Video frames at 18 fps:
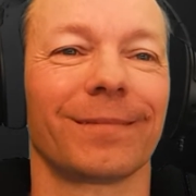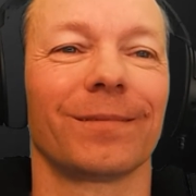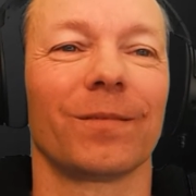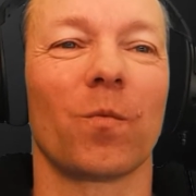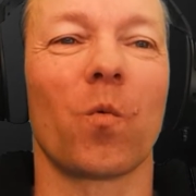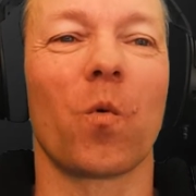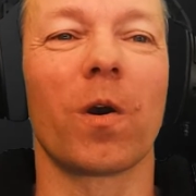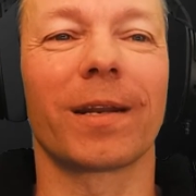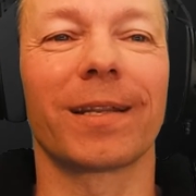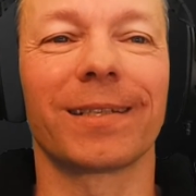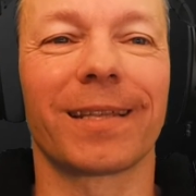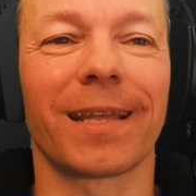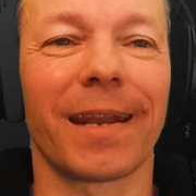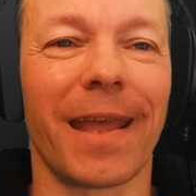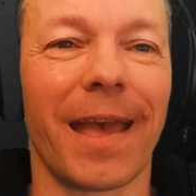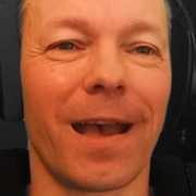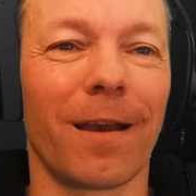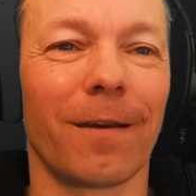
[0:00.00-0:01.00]
What is the
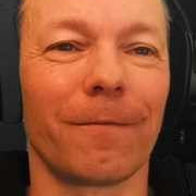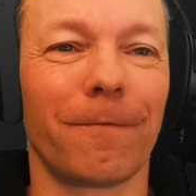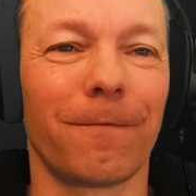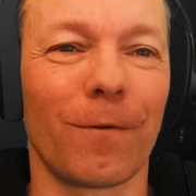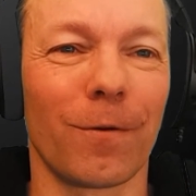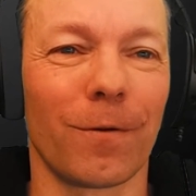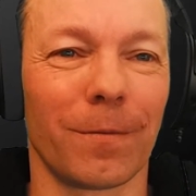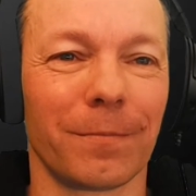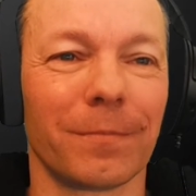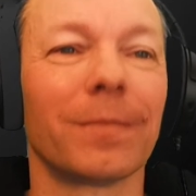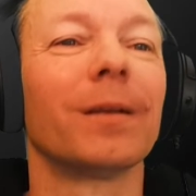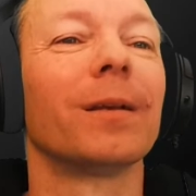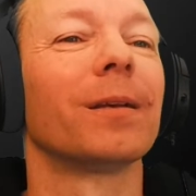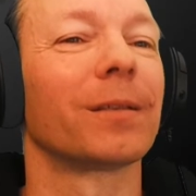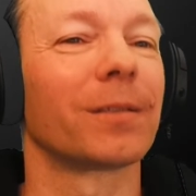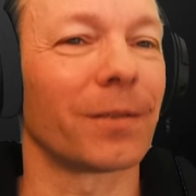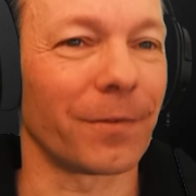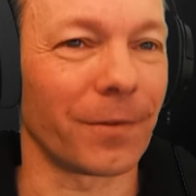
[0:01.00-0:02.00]
noun form?
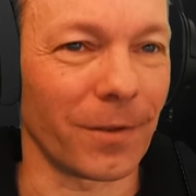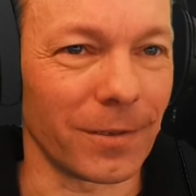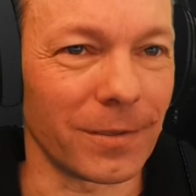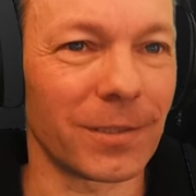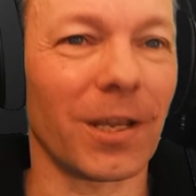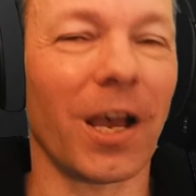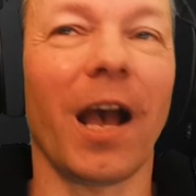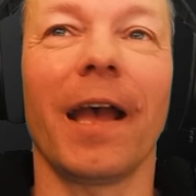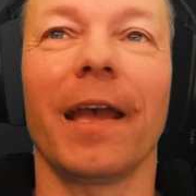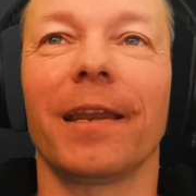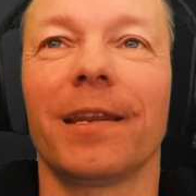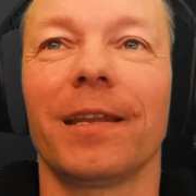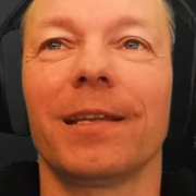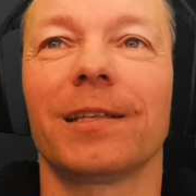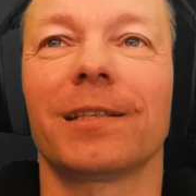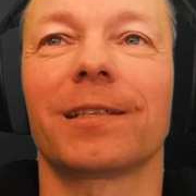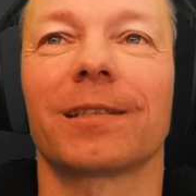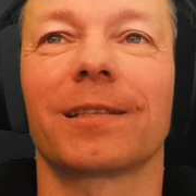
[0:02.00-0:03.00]
So we've got
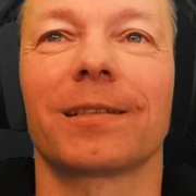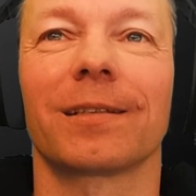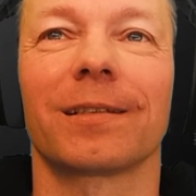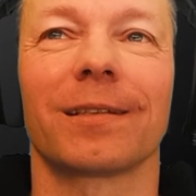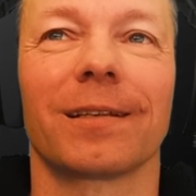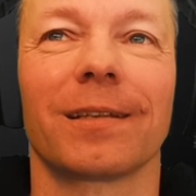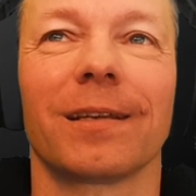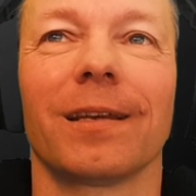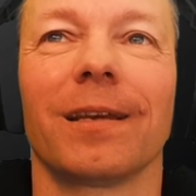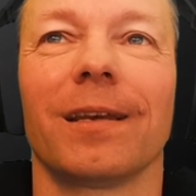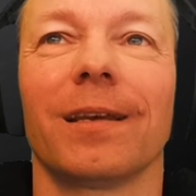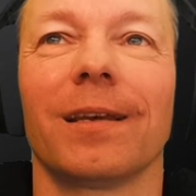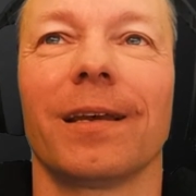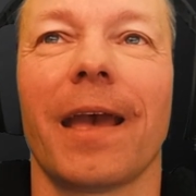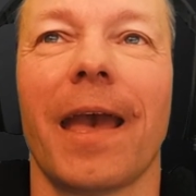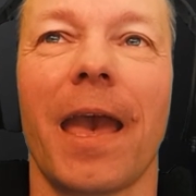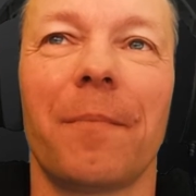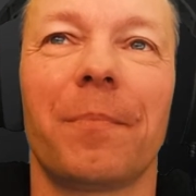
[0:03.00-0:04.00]
tiredness,
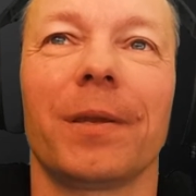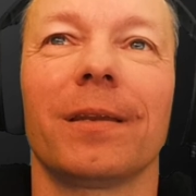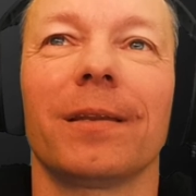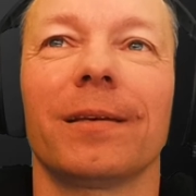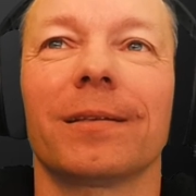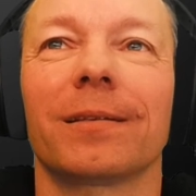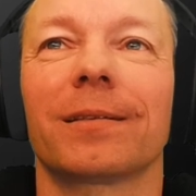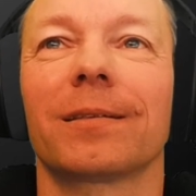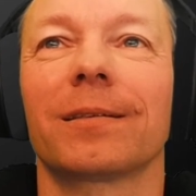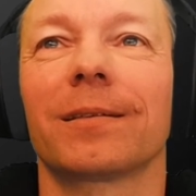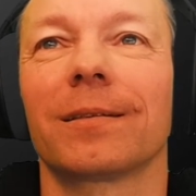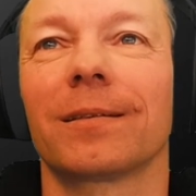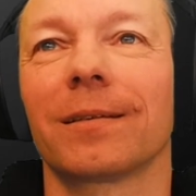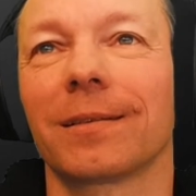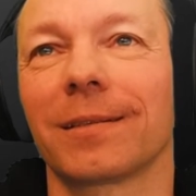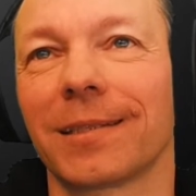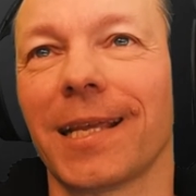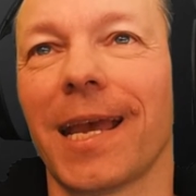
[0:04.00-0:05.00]
happiness,
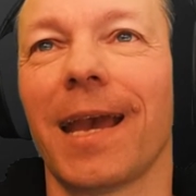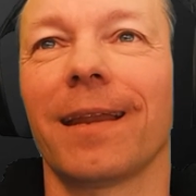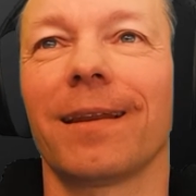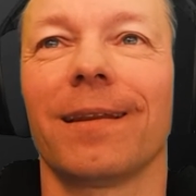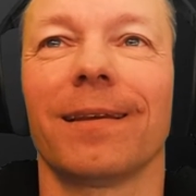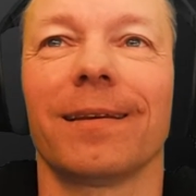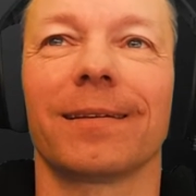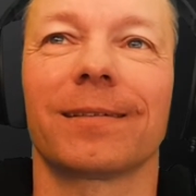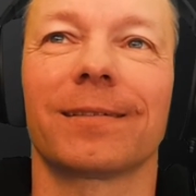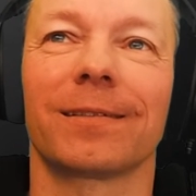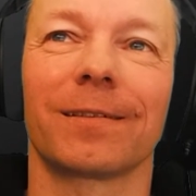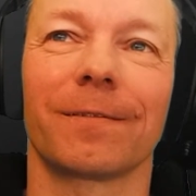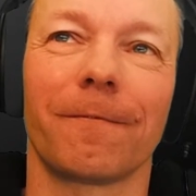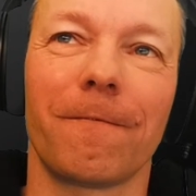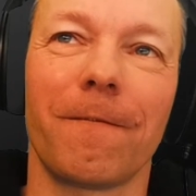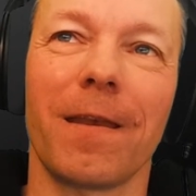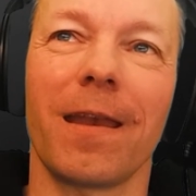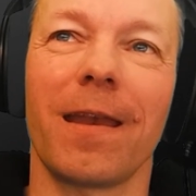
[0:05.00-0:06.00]
sadness,
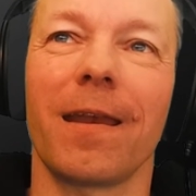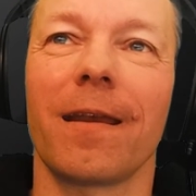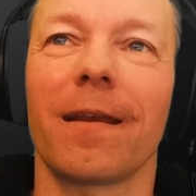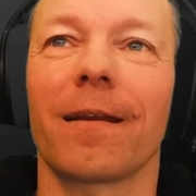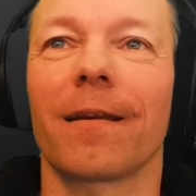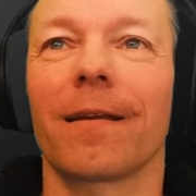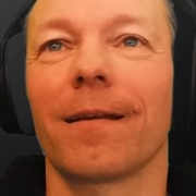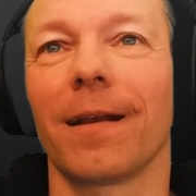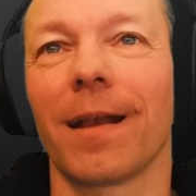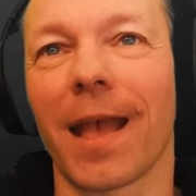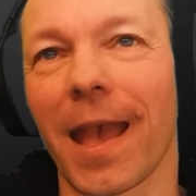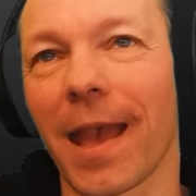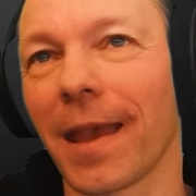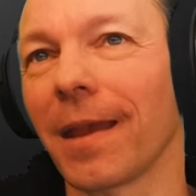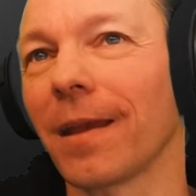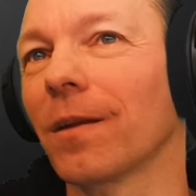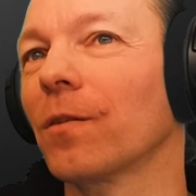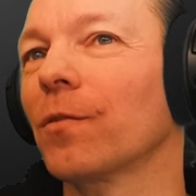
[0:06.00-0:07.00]
fear,
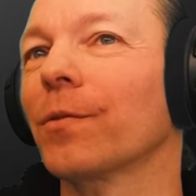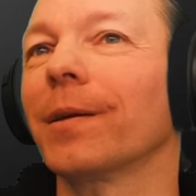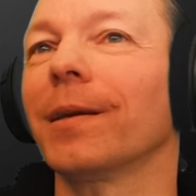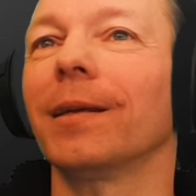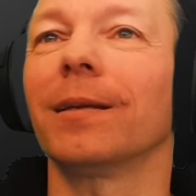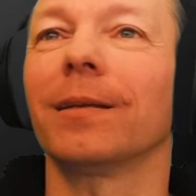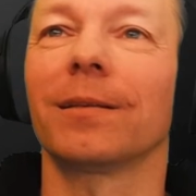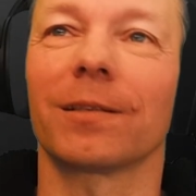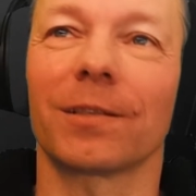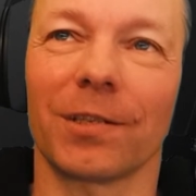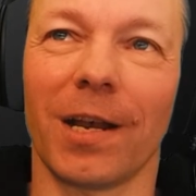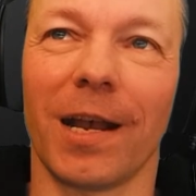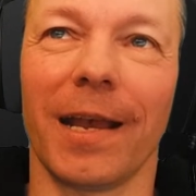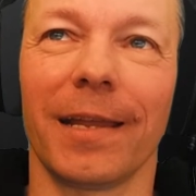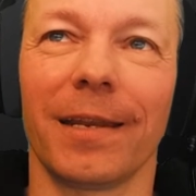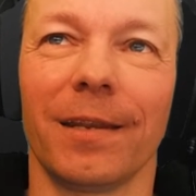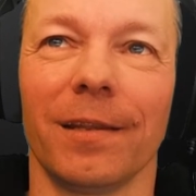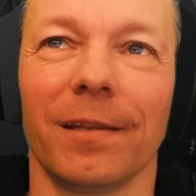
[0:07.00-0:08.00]
angry,
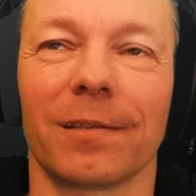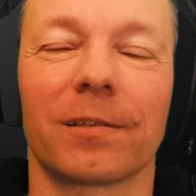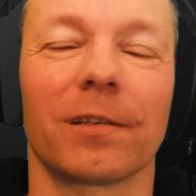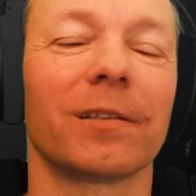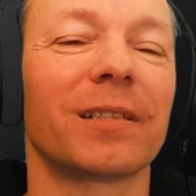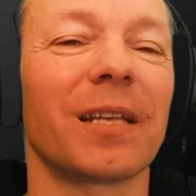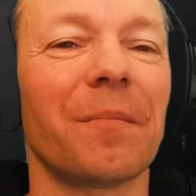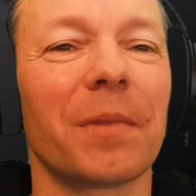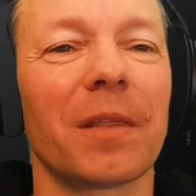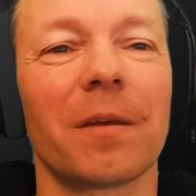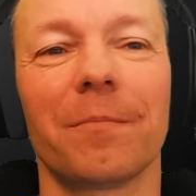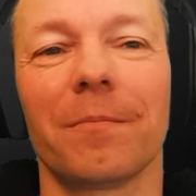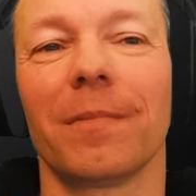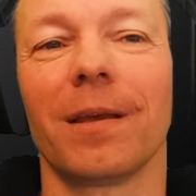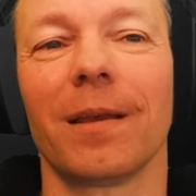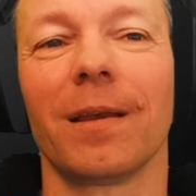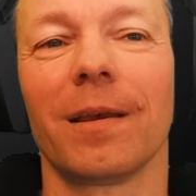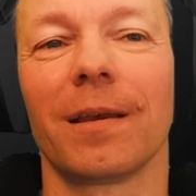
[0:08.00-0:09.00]
tiredness. So some of
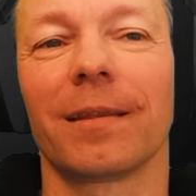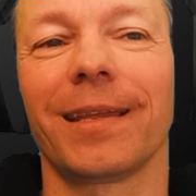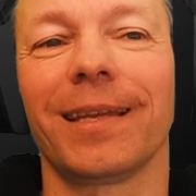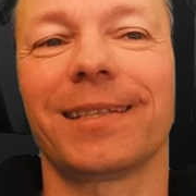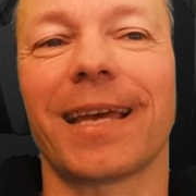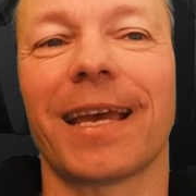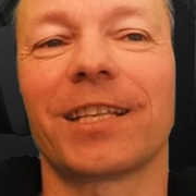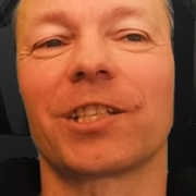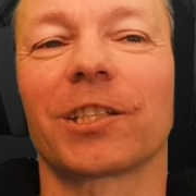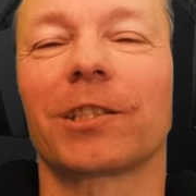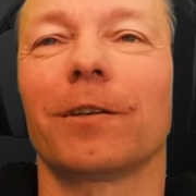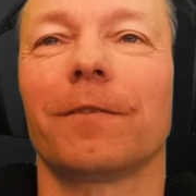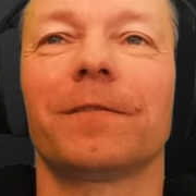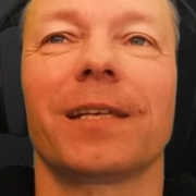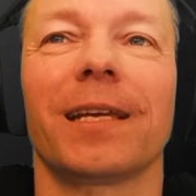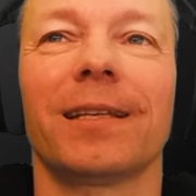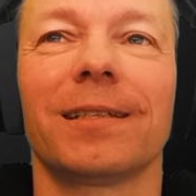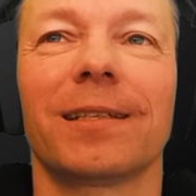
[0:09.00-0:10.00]
them, these
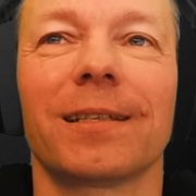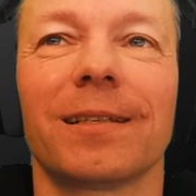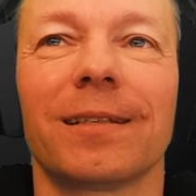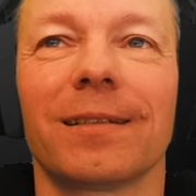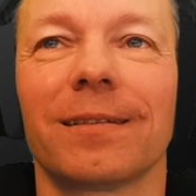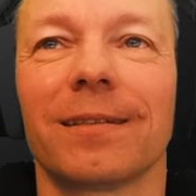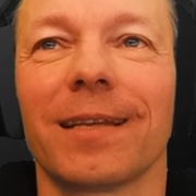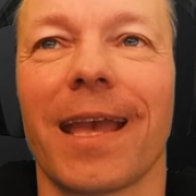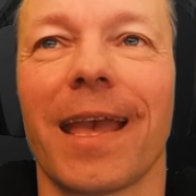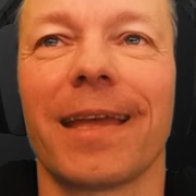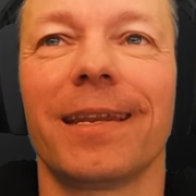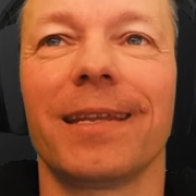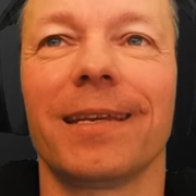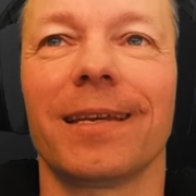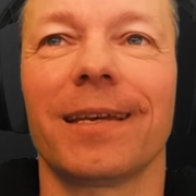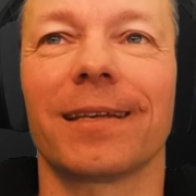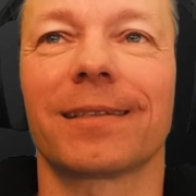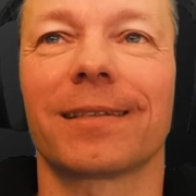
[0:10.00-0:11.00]
adjectives end in
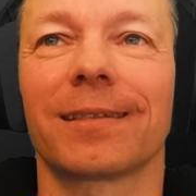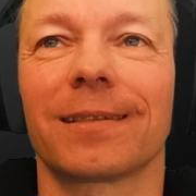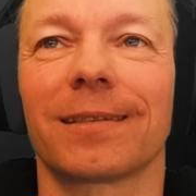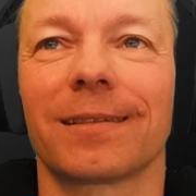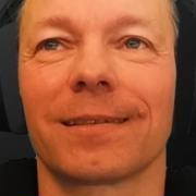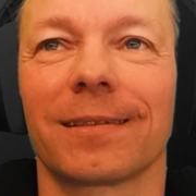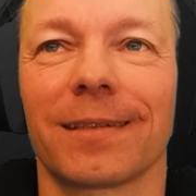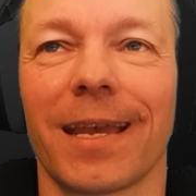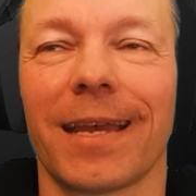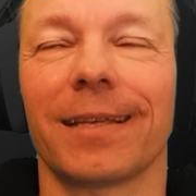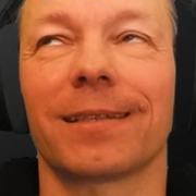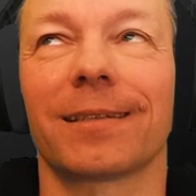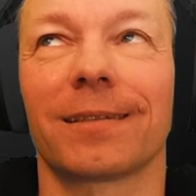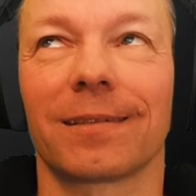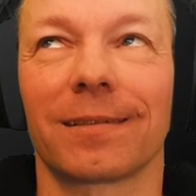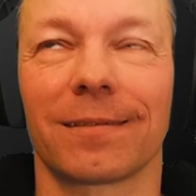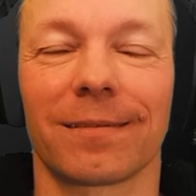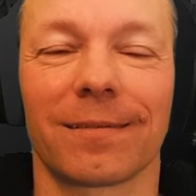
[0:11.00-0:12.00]
nes,
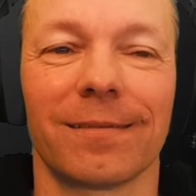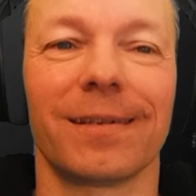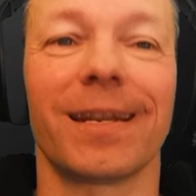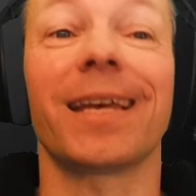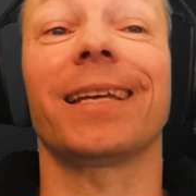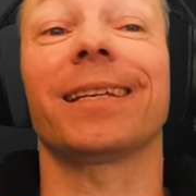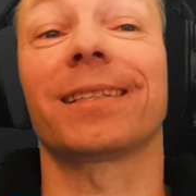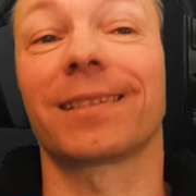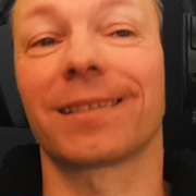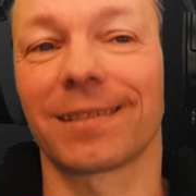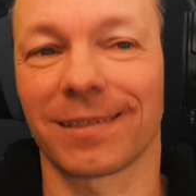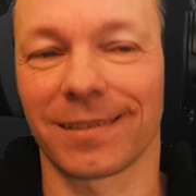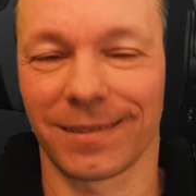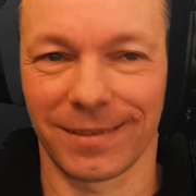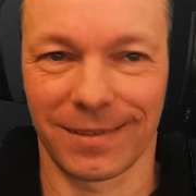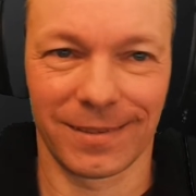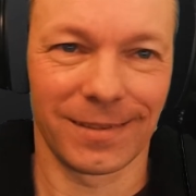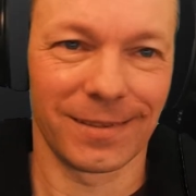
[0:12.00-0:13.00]
ness,
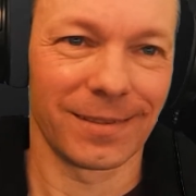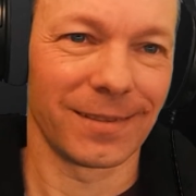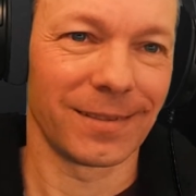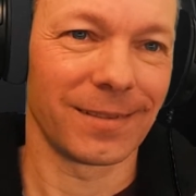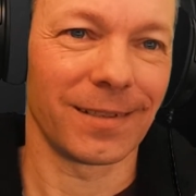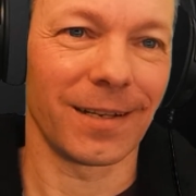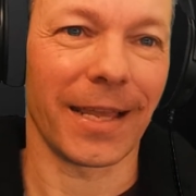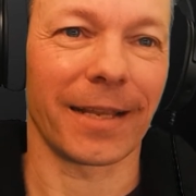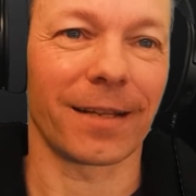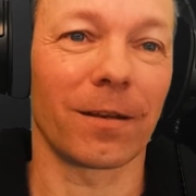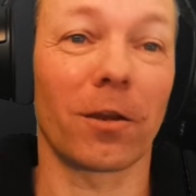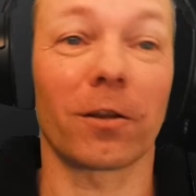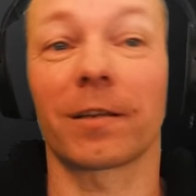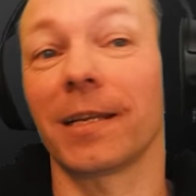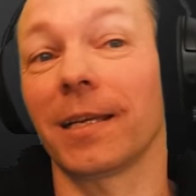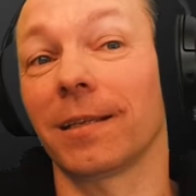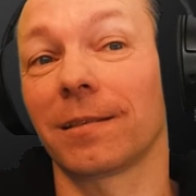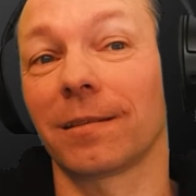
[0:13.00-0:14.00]
like
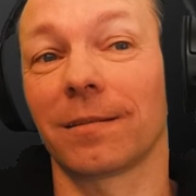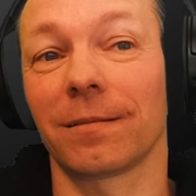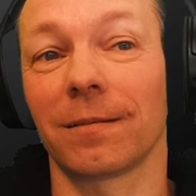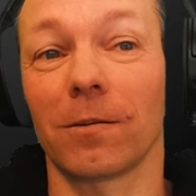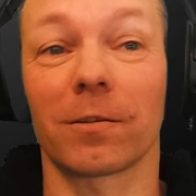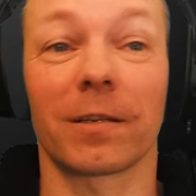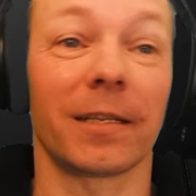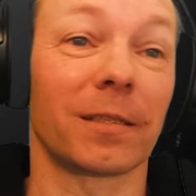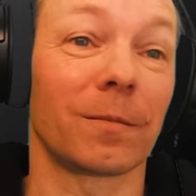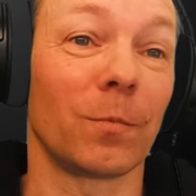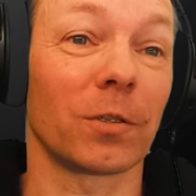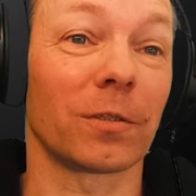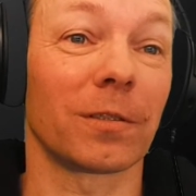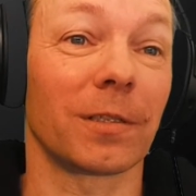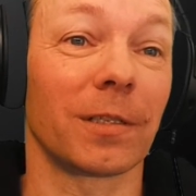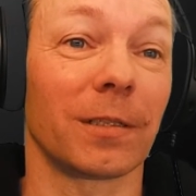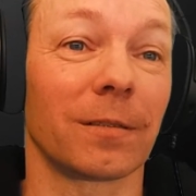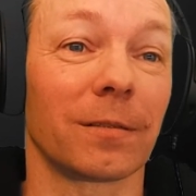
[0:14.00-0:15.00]
Loch Ness
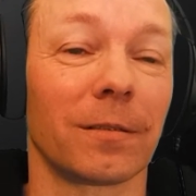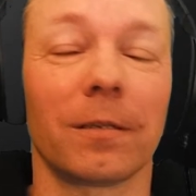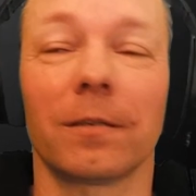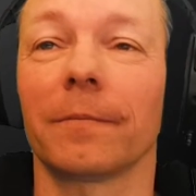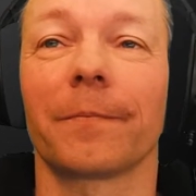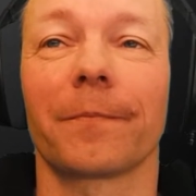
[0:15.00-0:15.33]
Monster. No.